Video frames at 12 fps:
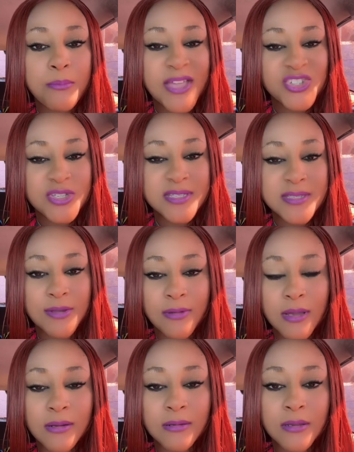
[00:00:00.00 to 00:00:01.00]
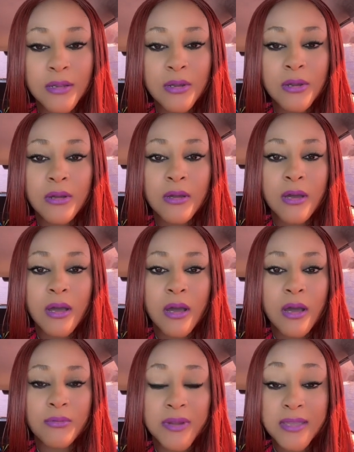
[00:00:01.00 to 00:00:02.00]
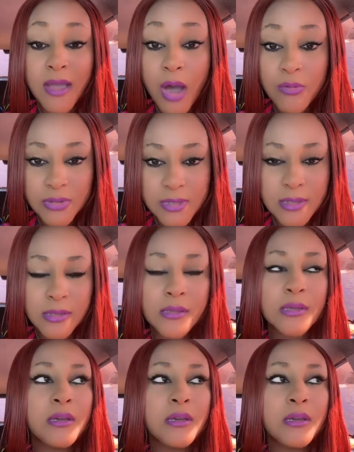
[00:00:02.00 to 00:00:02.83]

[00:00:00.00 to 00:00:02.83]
magisterial recount,